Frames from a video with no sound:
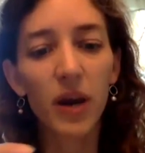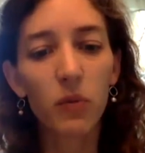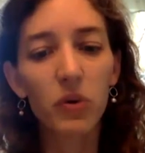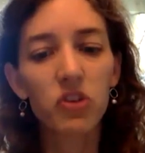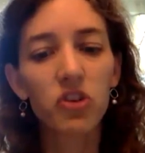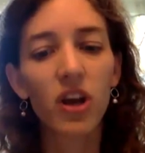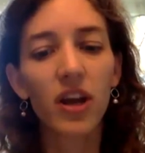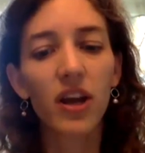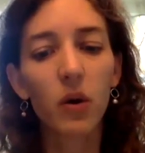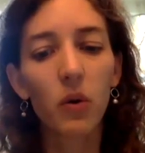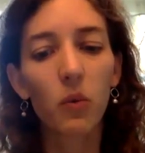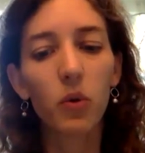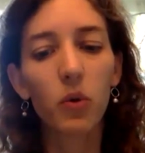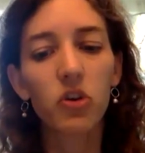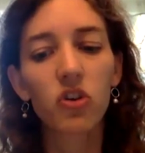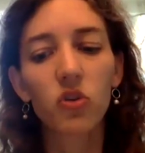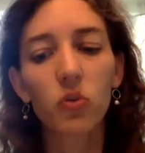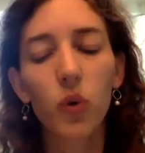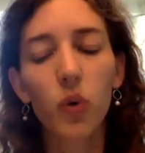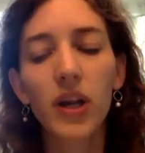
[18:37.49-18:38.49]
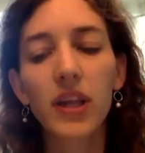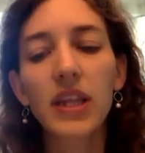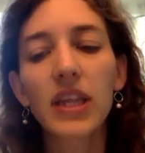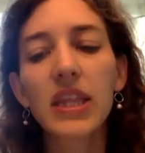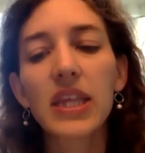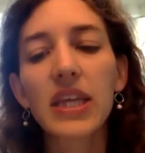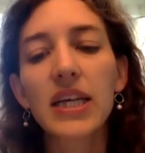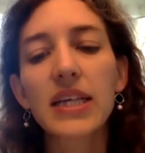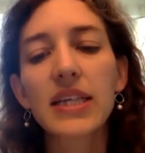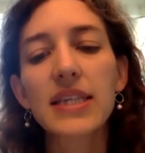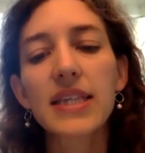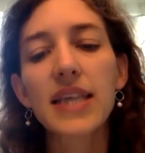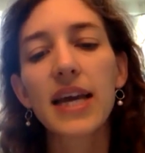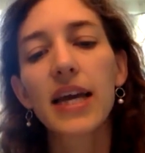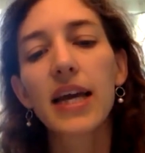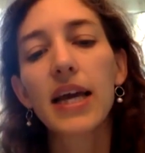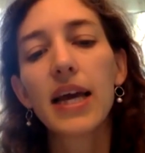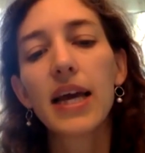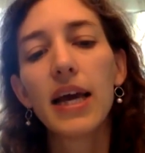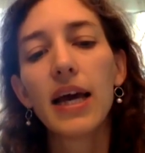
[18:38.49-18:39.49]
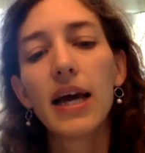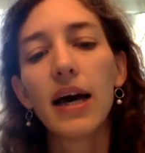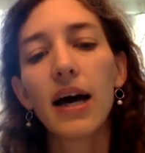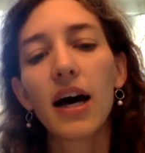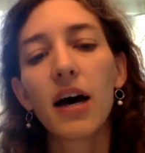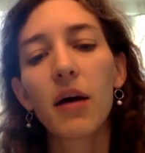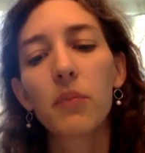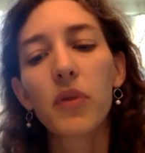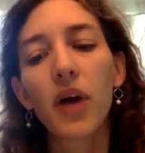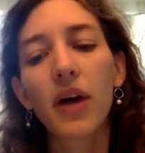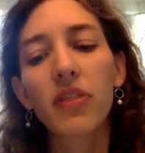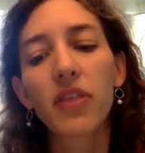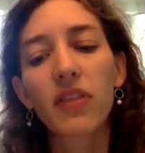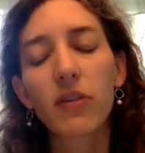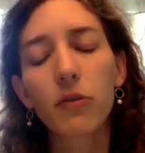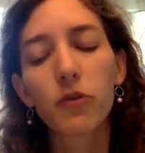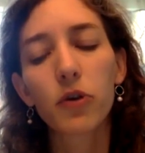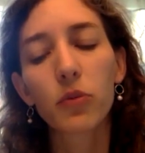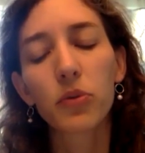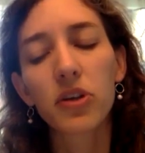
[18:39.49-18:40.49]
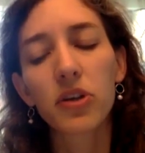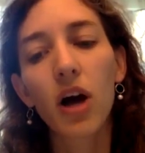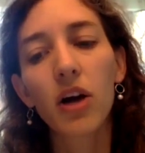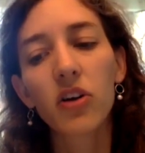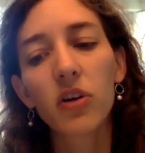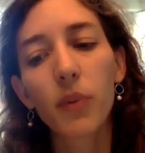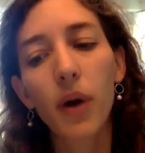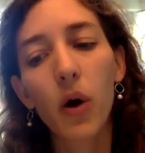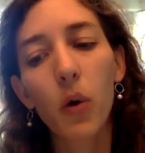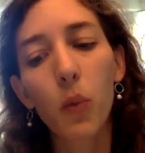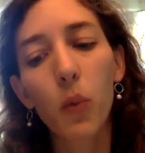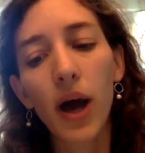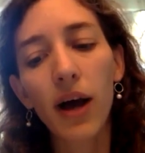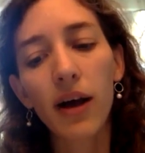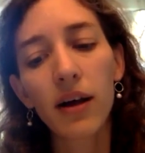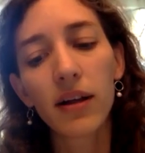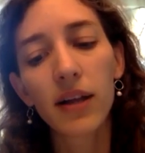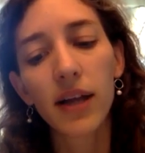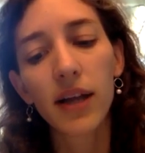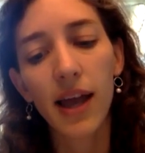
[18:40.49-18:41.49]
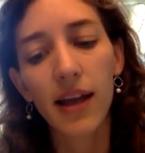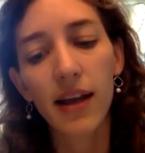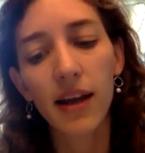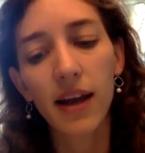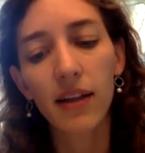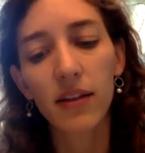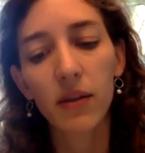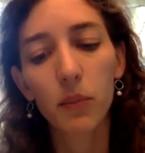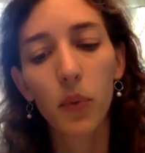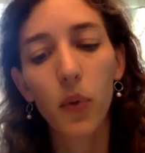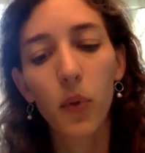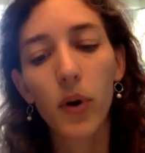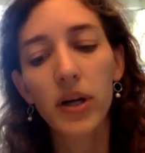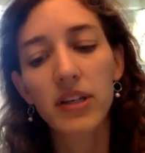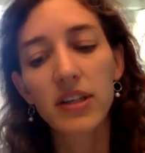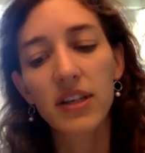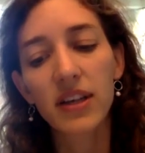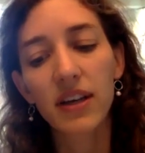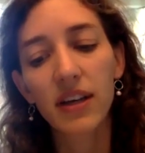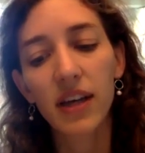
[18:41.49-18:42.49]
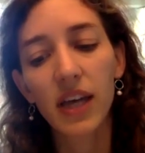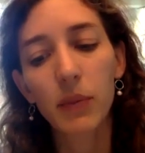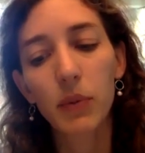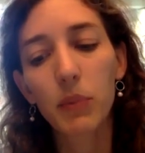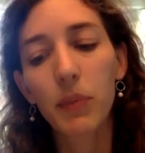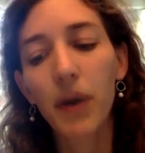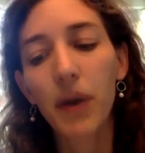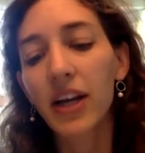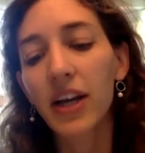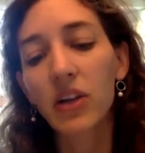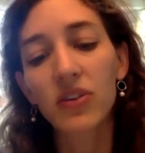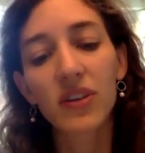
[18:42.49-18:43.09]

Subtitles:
Which is one of the things that I think the film talked about well and is important to keep in mind.